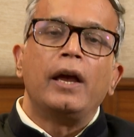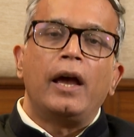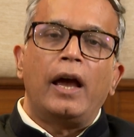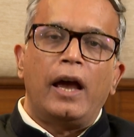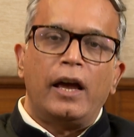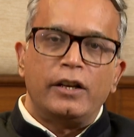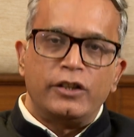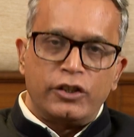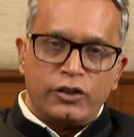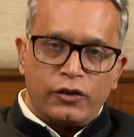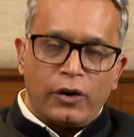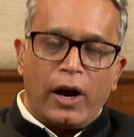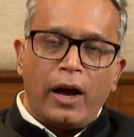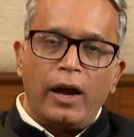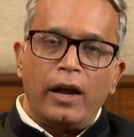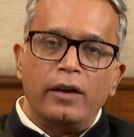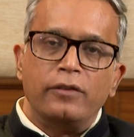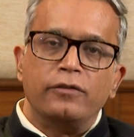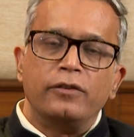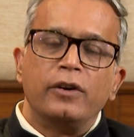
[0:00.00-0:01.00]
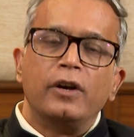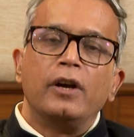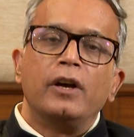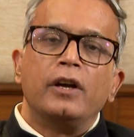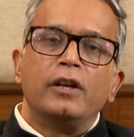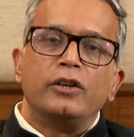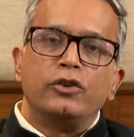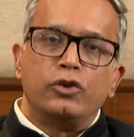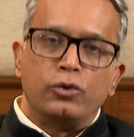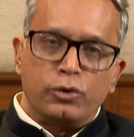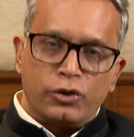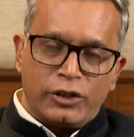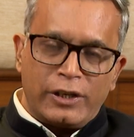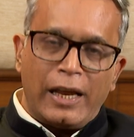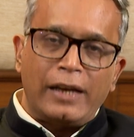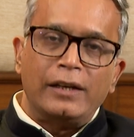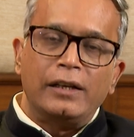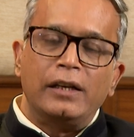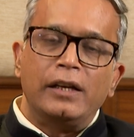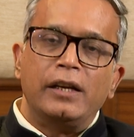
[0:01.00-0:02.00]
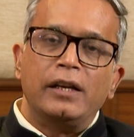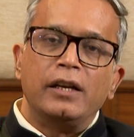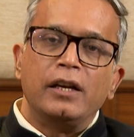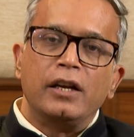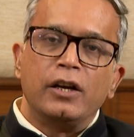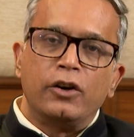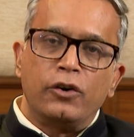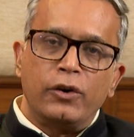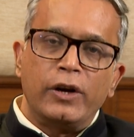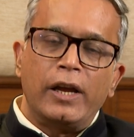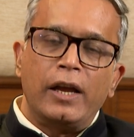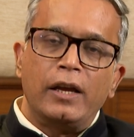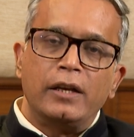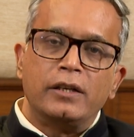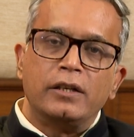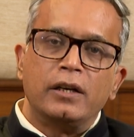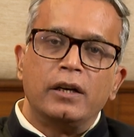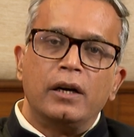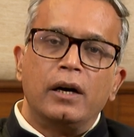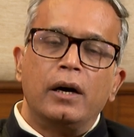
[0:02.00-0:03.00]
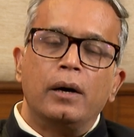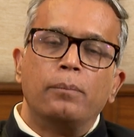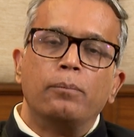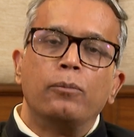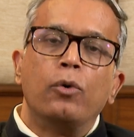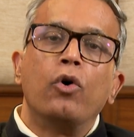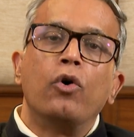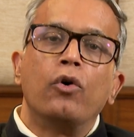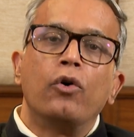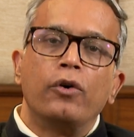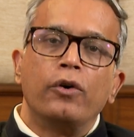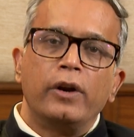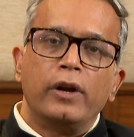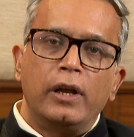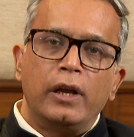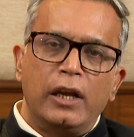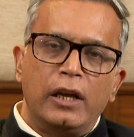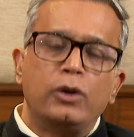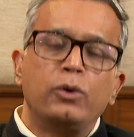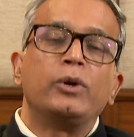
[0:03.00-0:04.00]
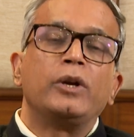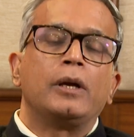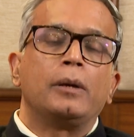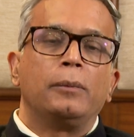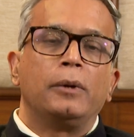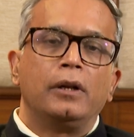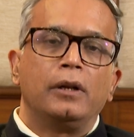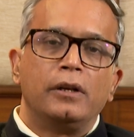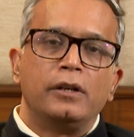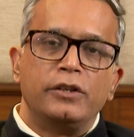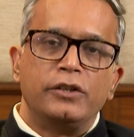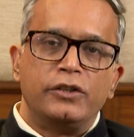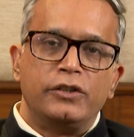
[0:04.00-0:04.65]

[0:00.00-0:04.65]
and strive to steadily create a more equitable,